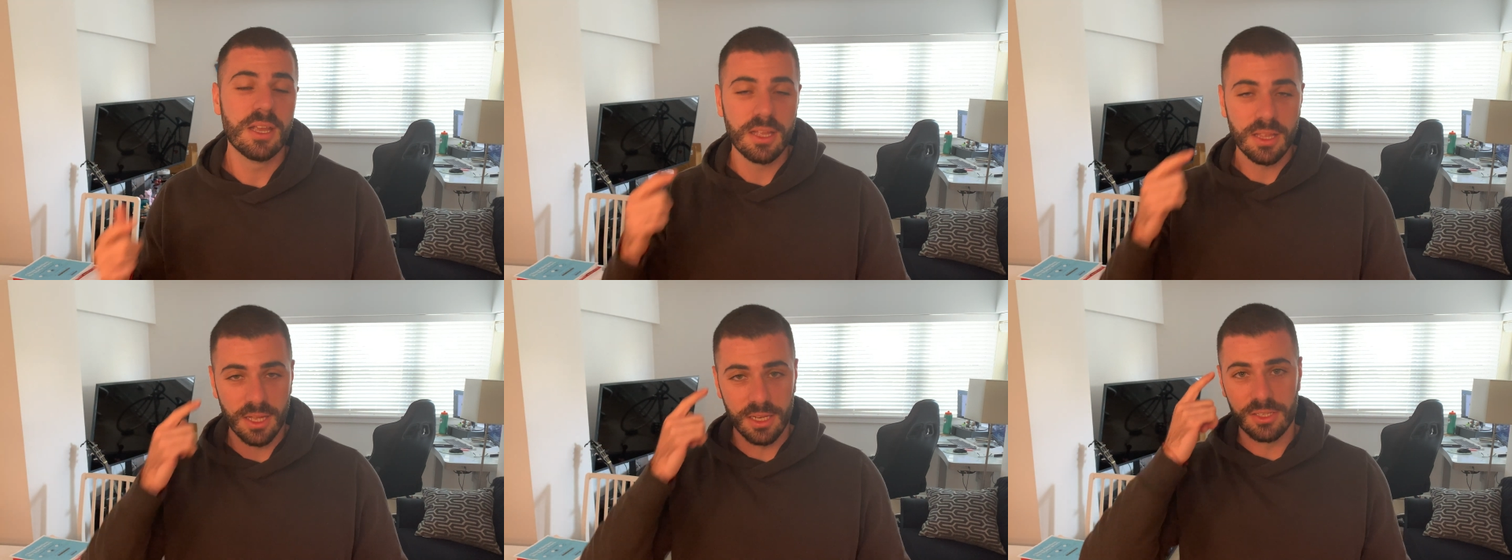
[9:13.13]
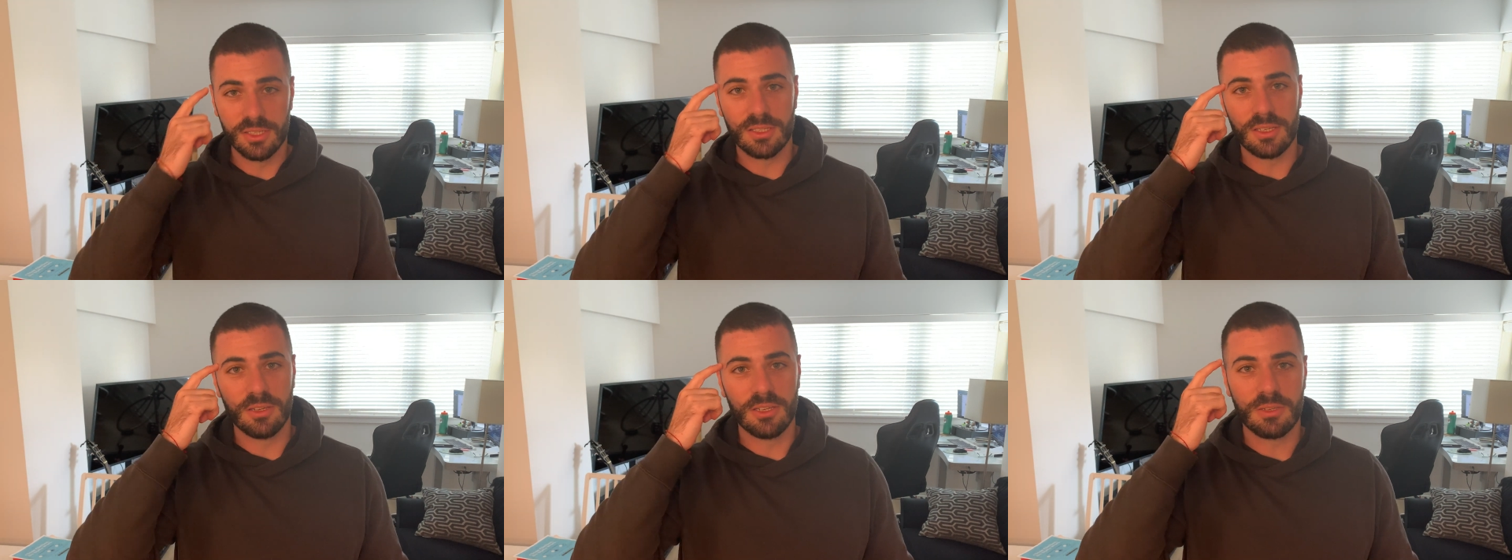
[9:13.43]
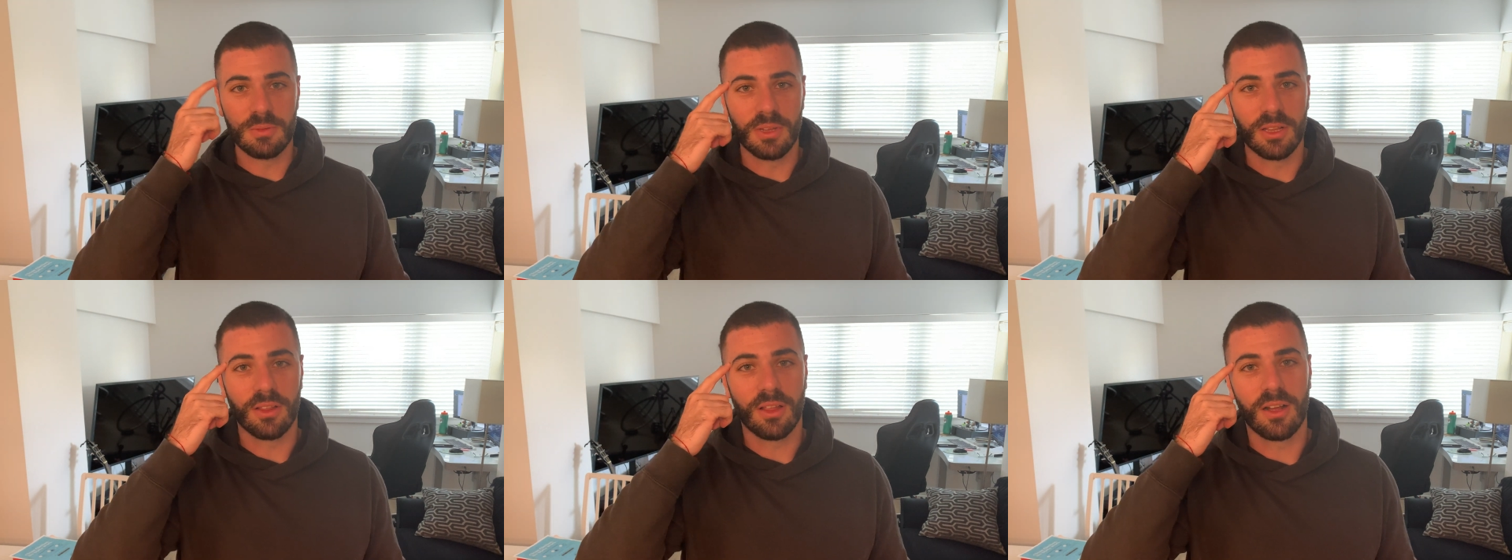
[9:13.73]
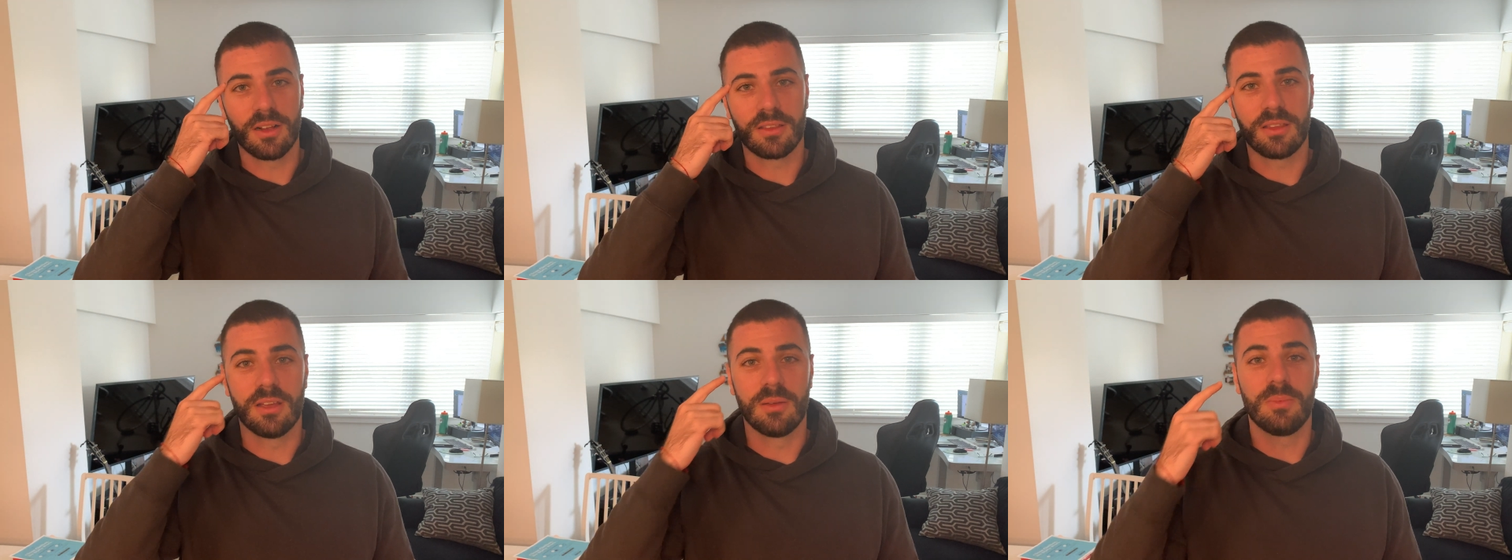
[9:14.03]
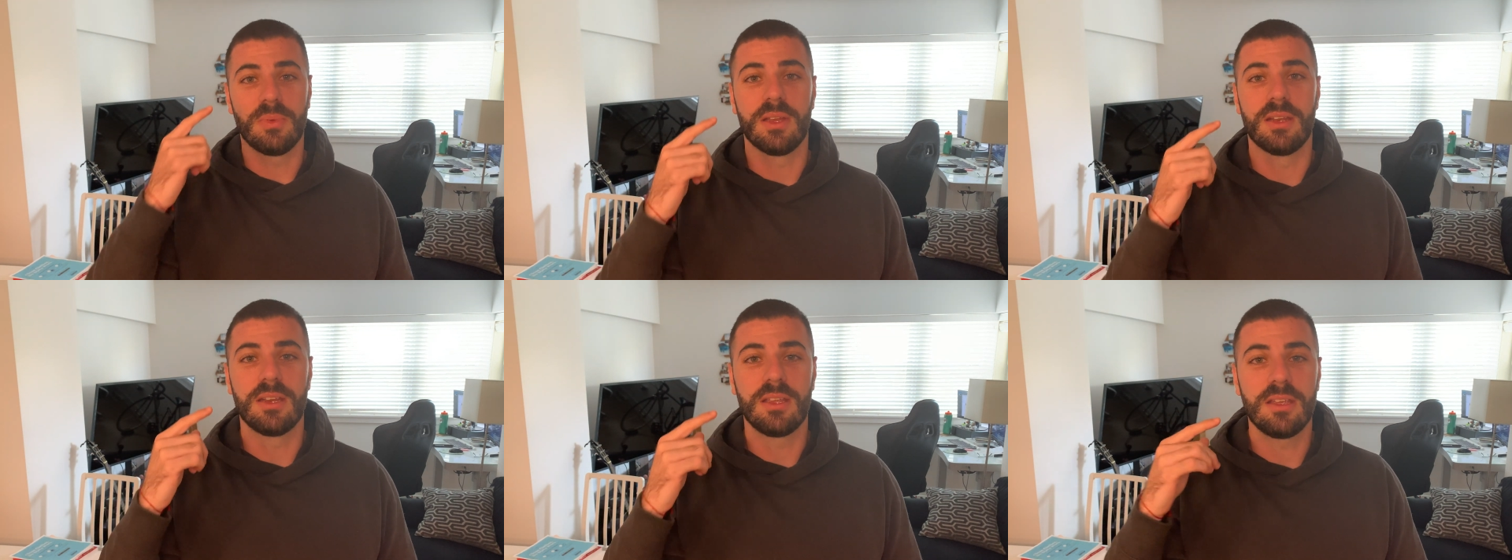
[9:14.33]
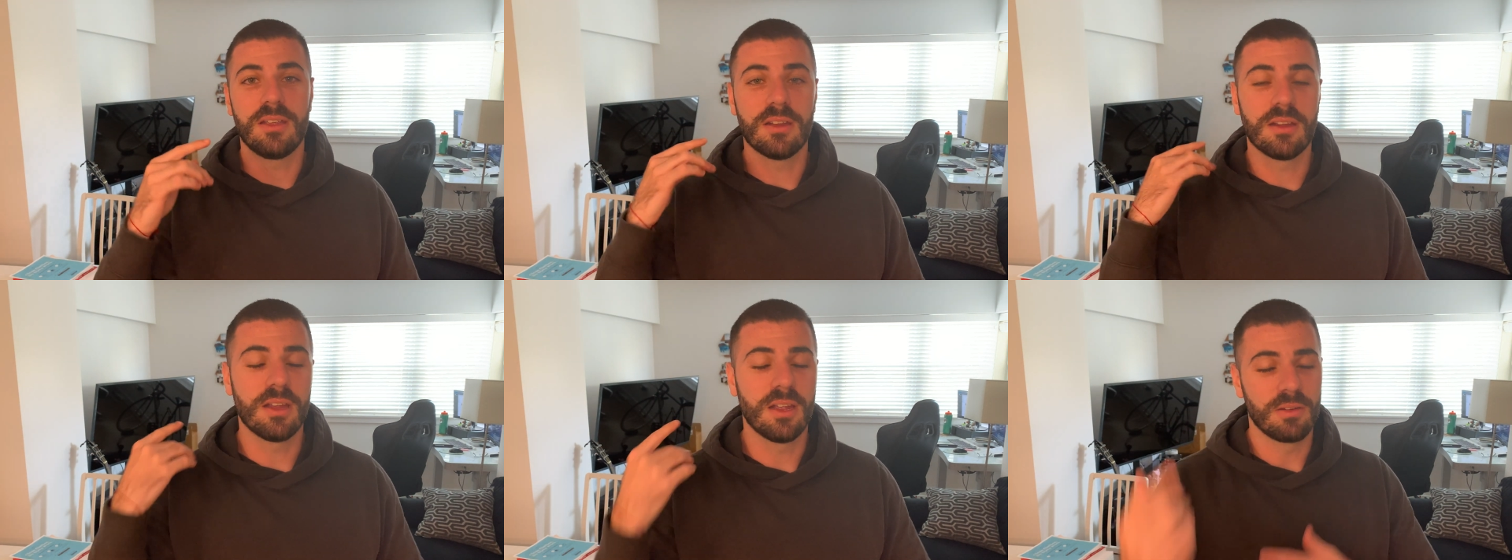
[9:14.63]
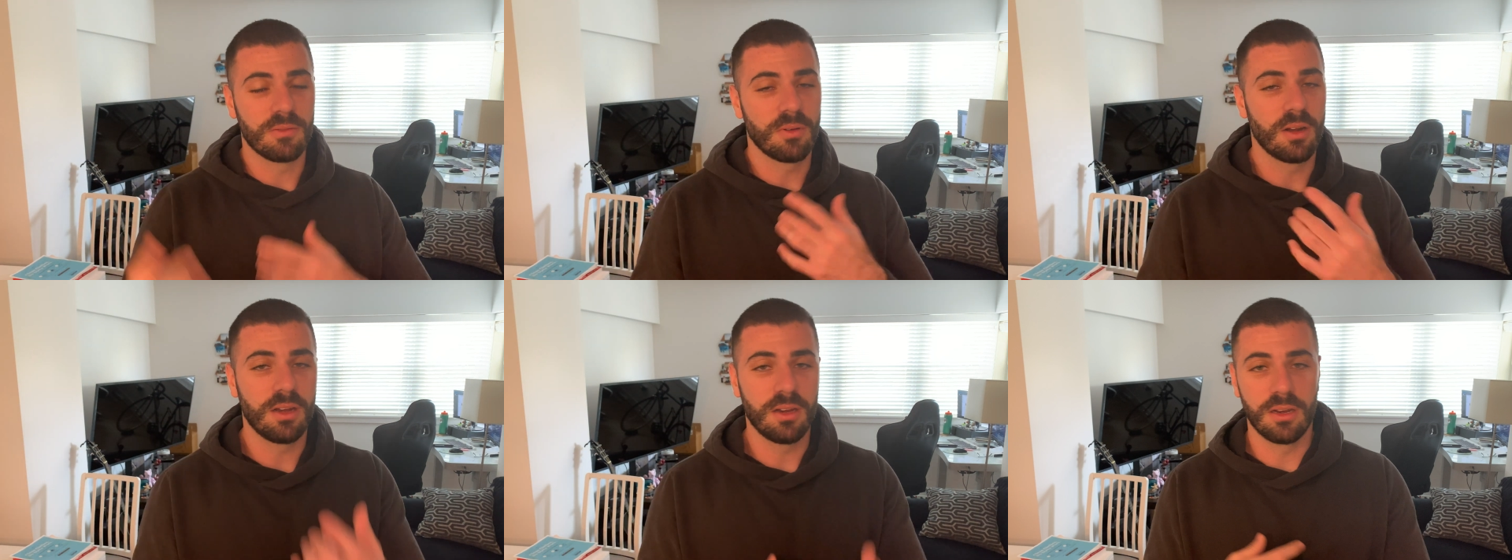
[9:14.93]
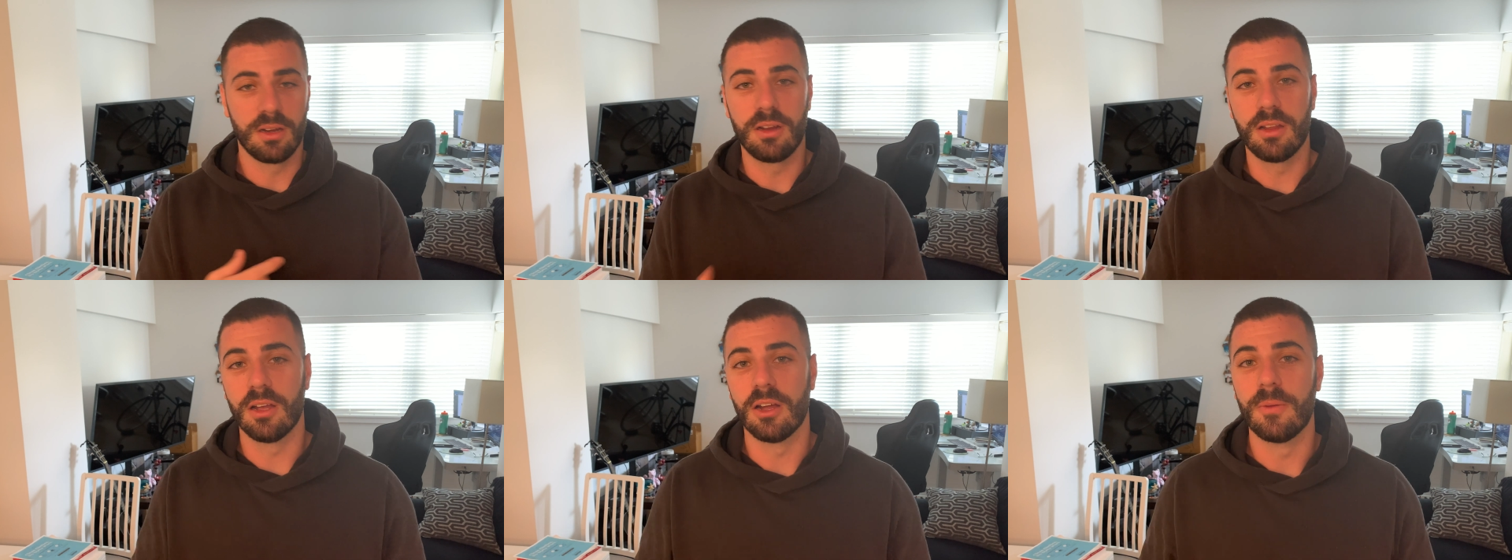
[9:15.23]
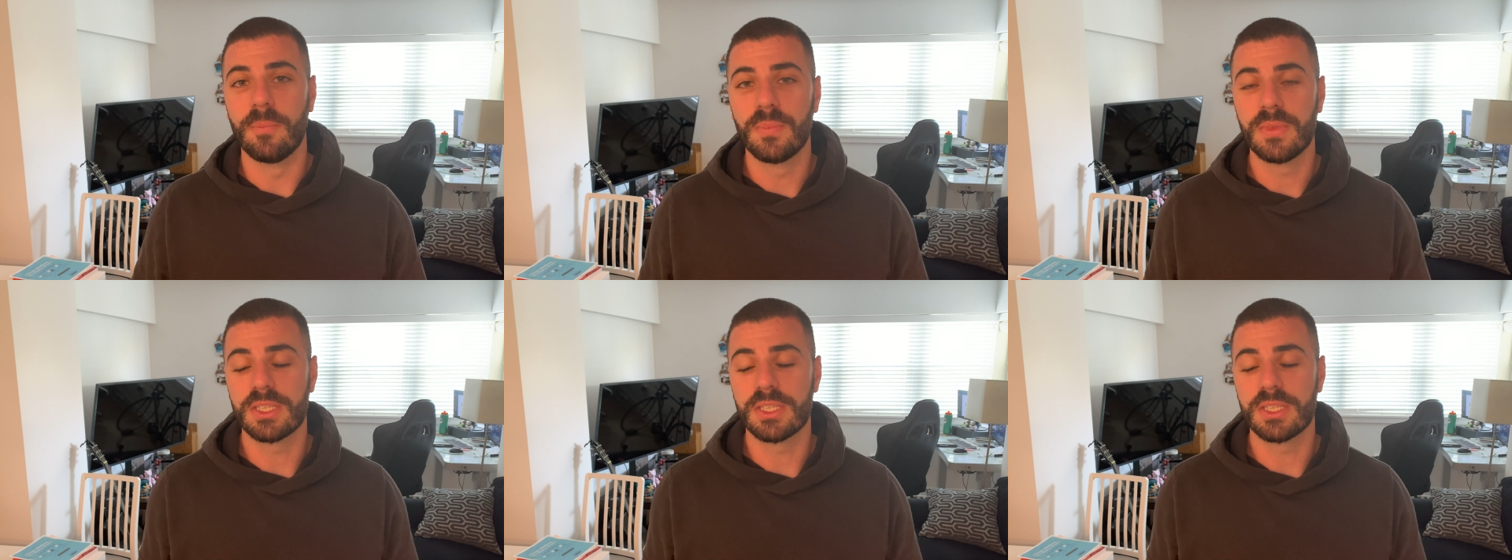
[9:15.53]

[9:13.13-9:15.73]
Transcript: That just needs to be locked up in here and ready to go.